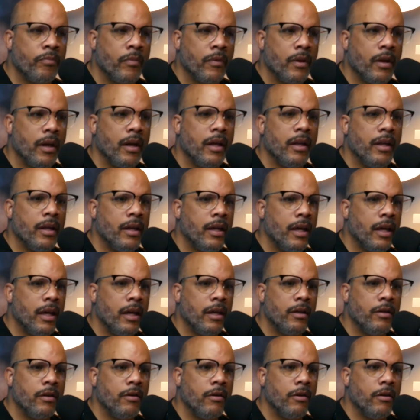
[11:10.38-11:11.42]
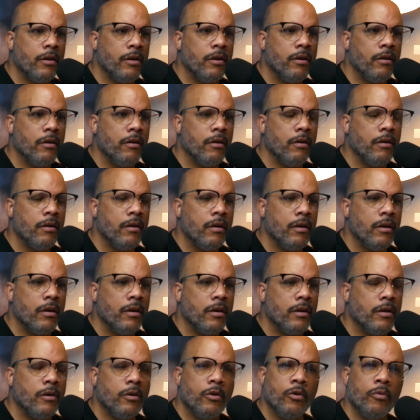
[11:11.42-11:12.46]
And again,
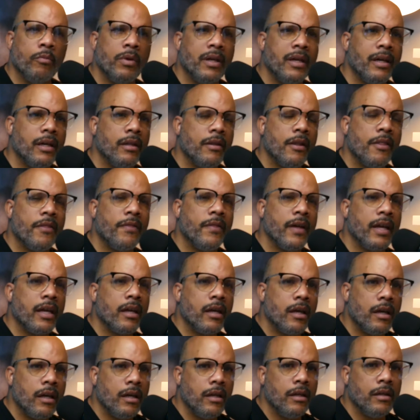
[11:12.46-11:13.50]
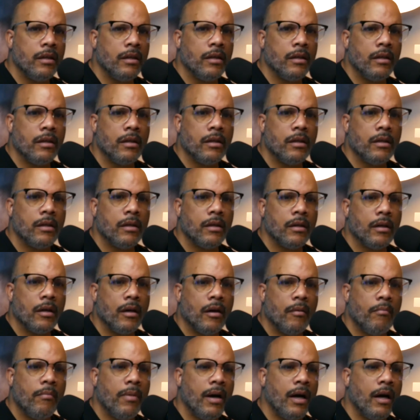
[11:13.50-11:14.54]
you begin thinking
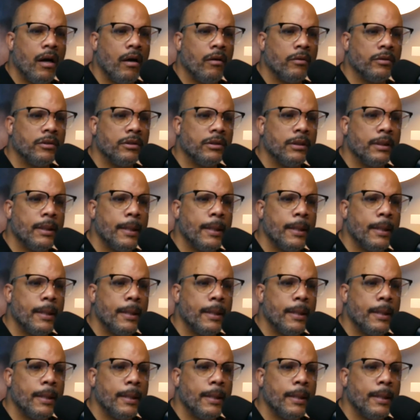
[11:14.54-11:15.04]
about,